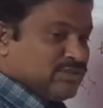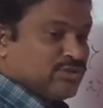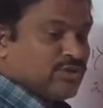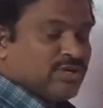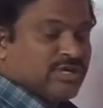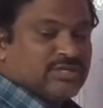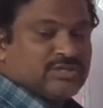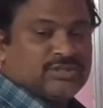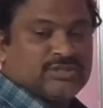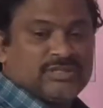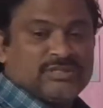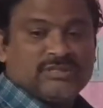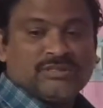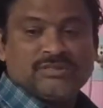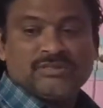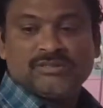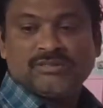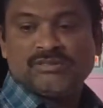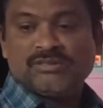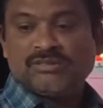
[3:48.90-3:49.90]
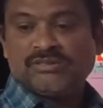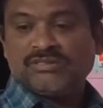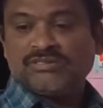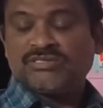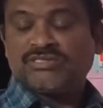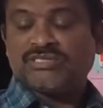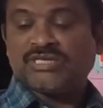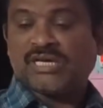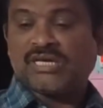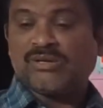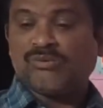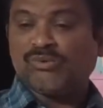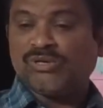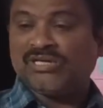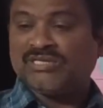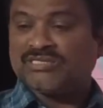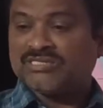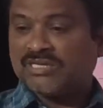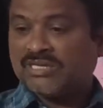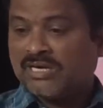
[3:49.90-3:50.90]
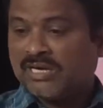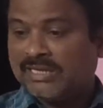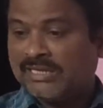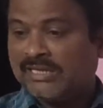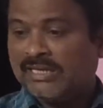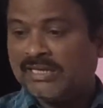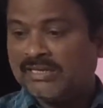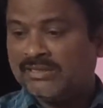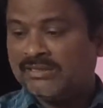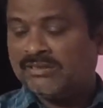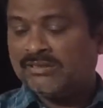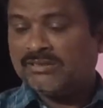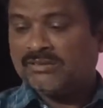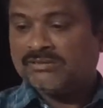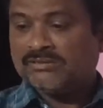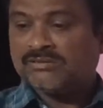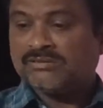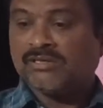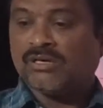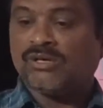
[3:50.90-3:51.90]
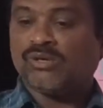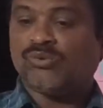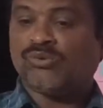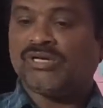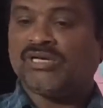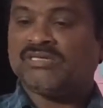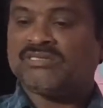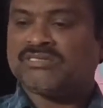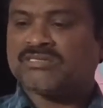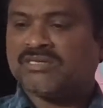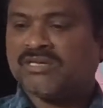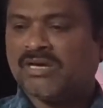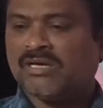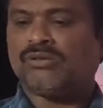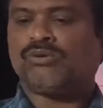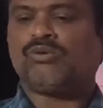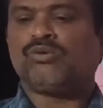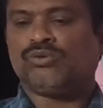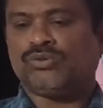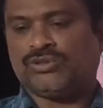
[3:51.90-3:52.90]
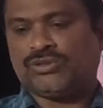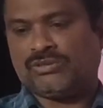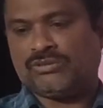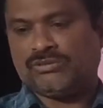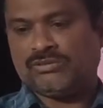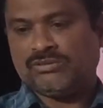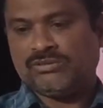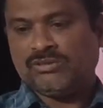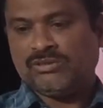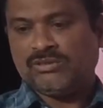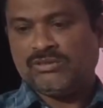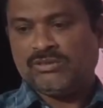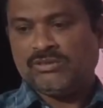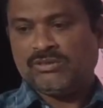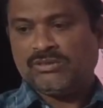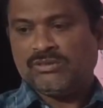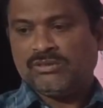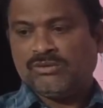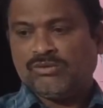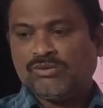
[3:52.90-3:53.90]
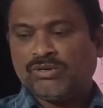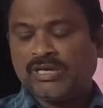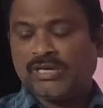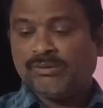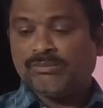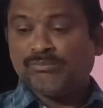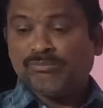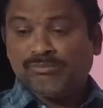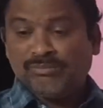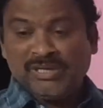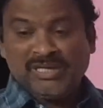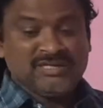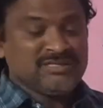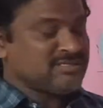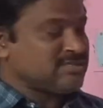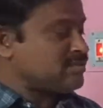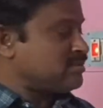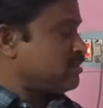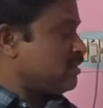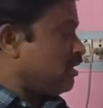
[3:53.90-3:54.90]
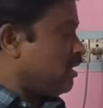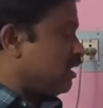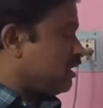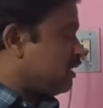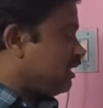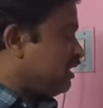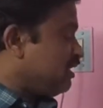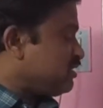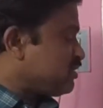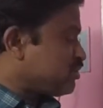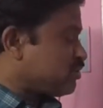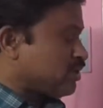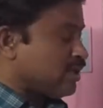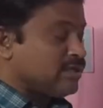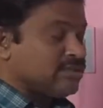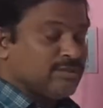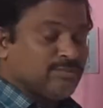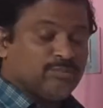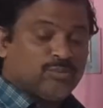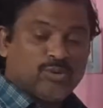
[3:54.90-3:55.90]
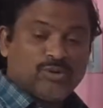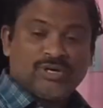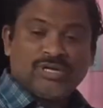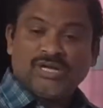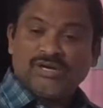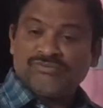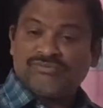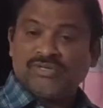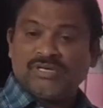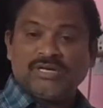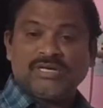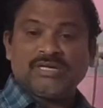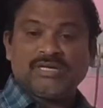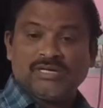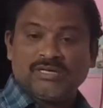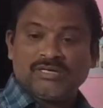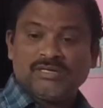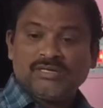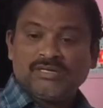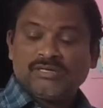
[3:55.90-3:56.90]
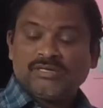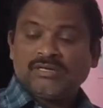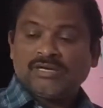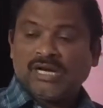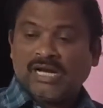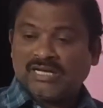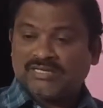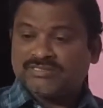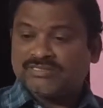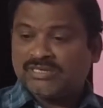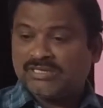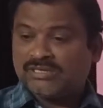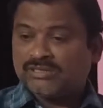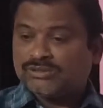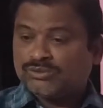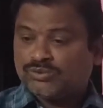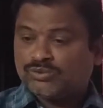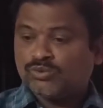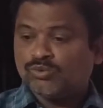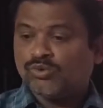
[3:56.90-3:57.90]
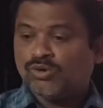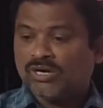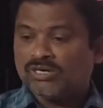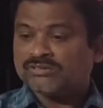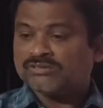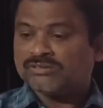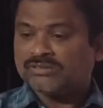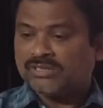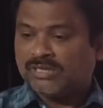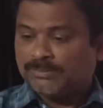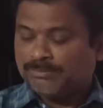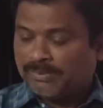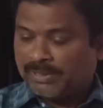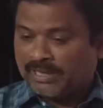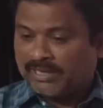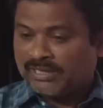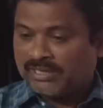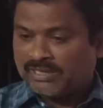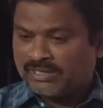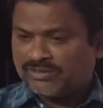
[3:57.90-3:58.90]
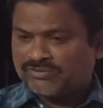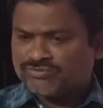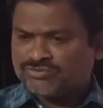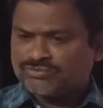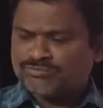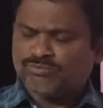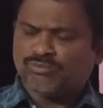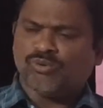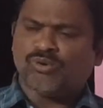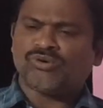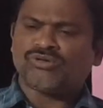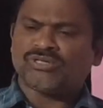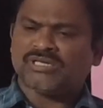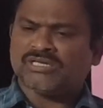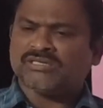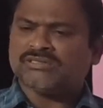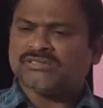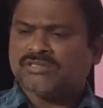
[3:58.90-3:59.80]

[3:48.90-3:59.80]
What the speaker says: introduction, second one is a content, third one is conclusion. Okay, means at least write the body of the letter as a 2 or 3 paragraphs. More